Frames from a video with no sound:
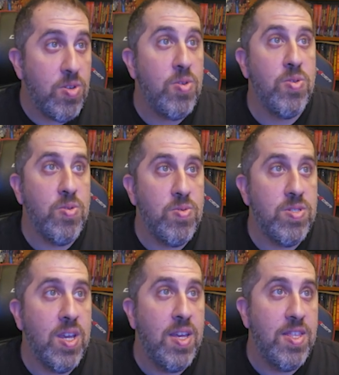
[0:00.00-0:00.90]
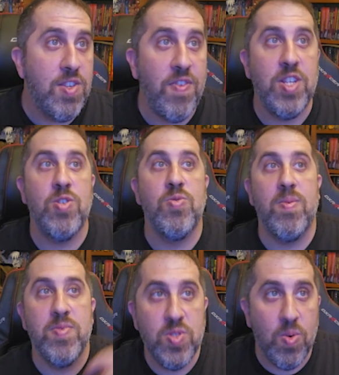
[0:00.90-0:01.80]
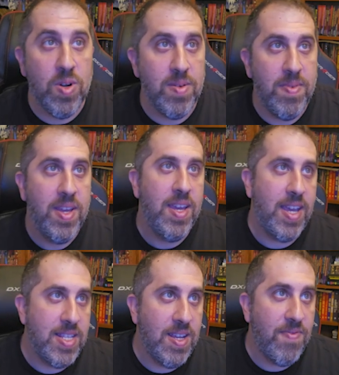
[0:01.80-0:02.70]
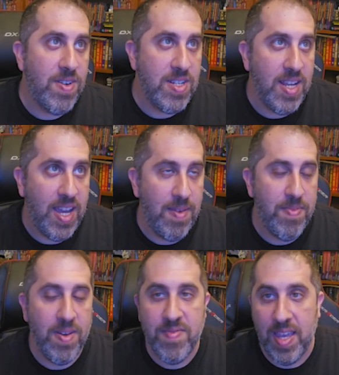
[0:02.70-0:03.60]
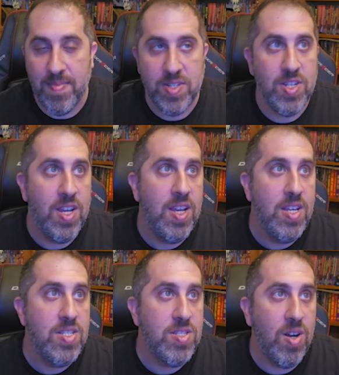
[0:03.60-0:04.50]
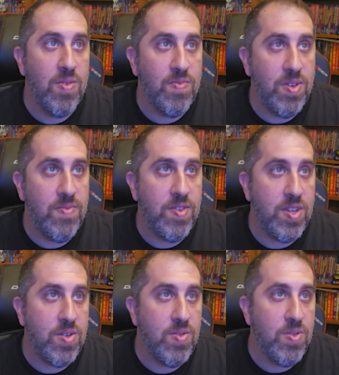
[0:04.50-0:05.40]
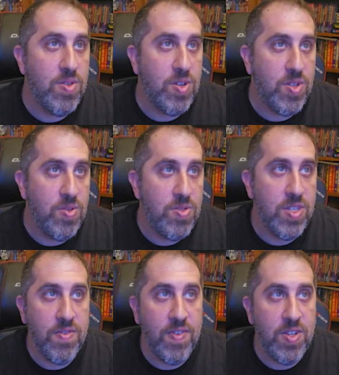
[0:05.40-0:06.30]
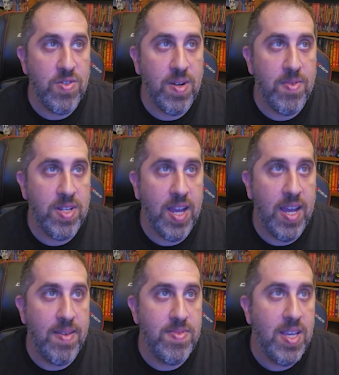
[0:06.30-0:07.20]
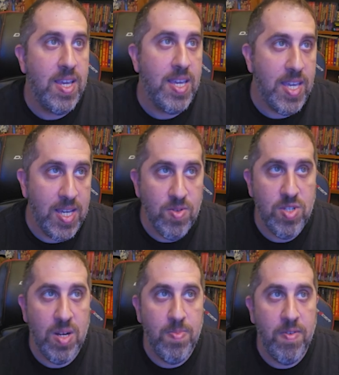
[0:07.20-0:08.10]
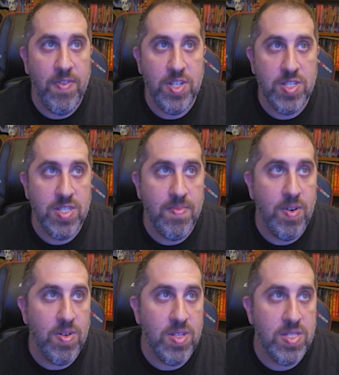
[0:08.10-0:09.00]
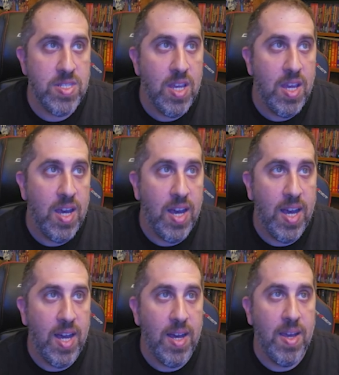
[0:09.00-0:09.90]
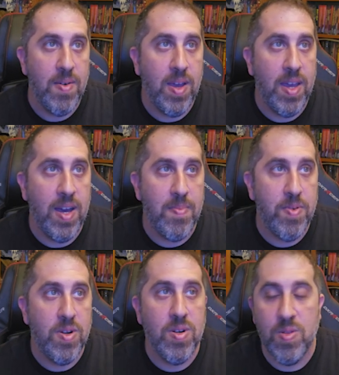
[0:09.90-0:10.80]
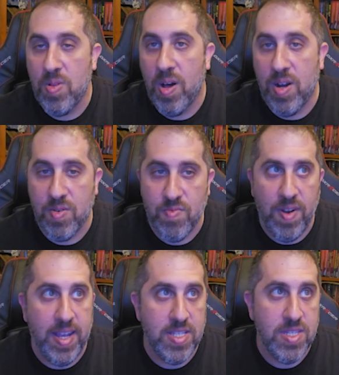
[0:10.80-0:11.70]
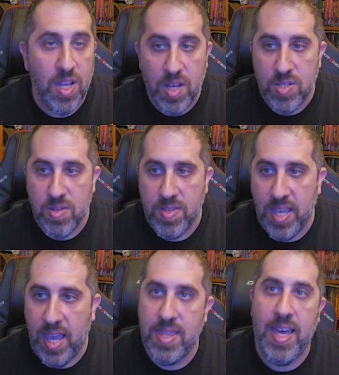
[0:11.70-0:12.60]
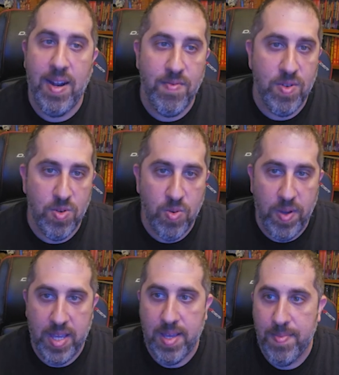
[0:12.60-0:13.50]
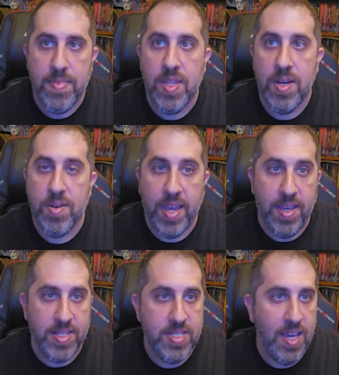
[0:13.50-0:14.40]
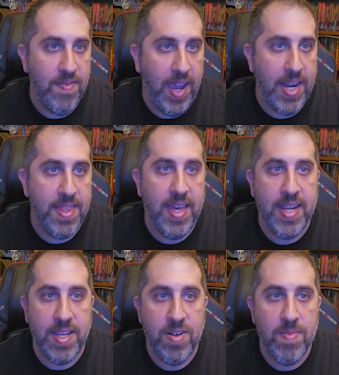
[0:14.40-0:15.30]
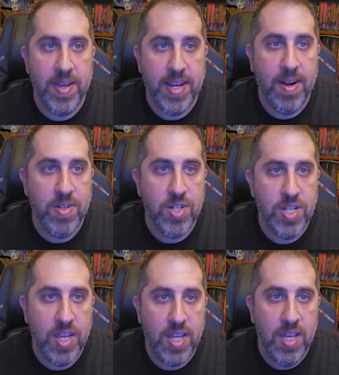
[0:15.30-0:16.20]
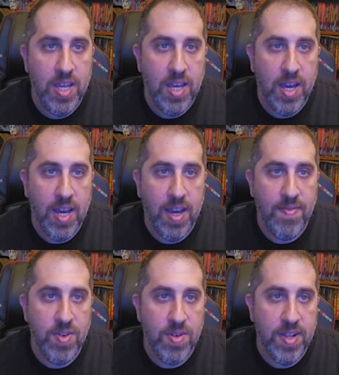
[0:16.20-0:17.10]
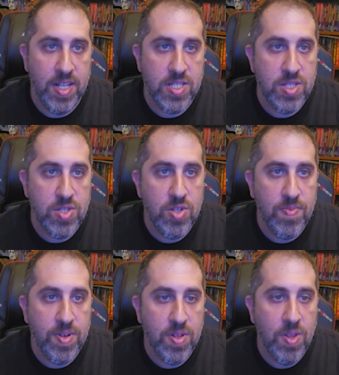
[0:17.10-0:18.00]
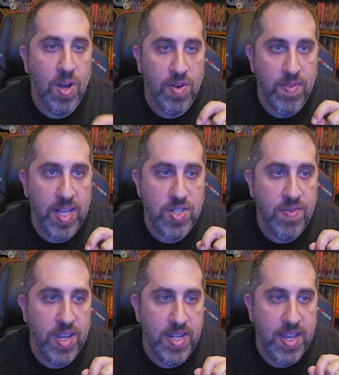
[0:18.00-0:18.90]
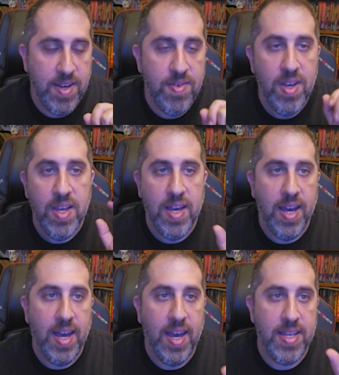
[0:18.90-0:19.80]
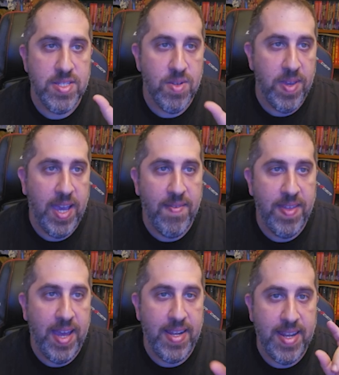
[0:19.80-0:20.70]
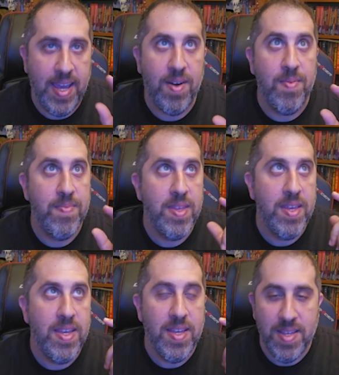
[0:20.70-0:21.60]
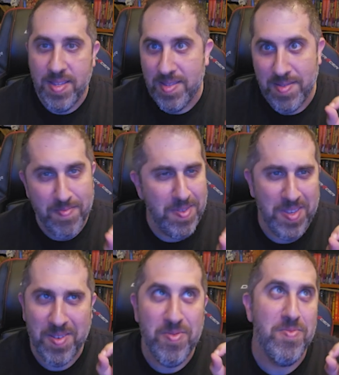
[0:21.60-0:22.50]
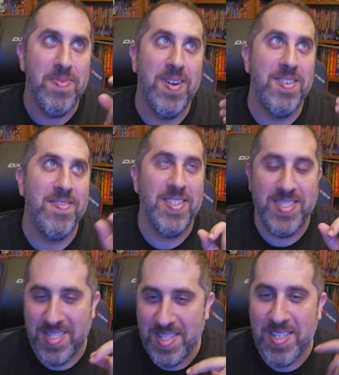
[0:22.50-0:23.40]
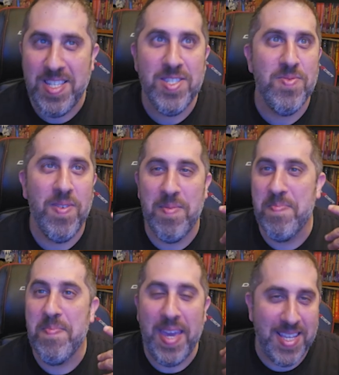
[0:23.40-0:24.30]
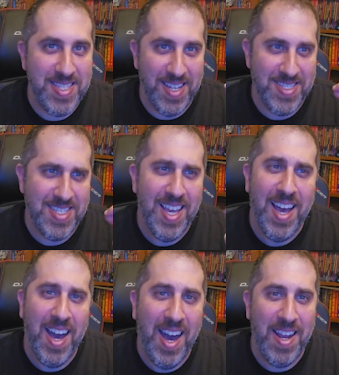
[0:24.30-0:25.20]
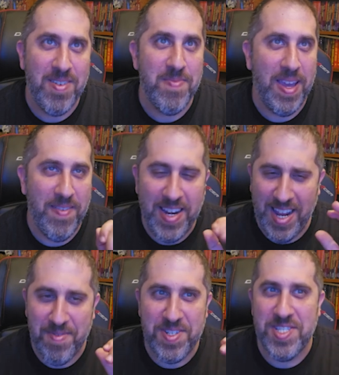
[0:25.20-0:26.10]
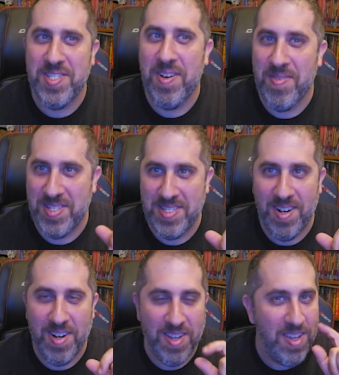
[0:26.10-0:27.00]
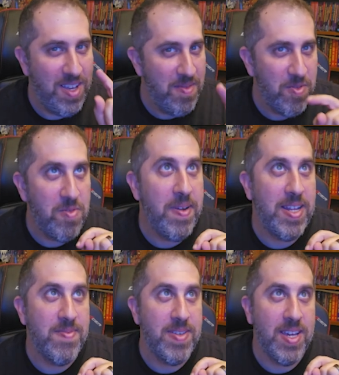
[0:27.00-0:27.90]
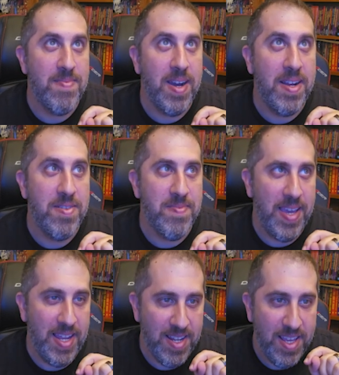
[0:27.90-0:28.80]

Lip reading: use this feature to absorb a different type of damage. So really, really cool. You can use this feature a number of times, equal to your proficiency bonus per long rest. So let's add that real quick. Okay, you can see I've added that here on my character sheet. I've noted that it's 2 per long rest right now. So we have that. Now, the really cool part of this is what makes us Iron Man. Right now, we're just Tony Stark. We're about to become Iron Man.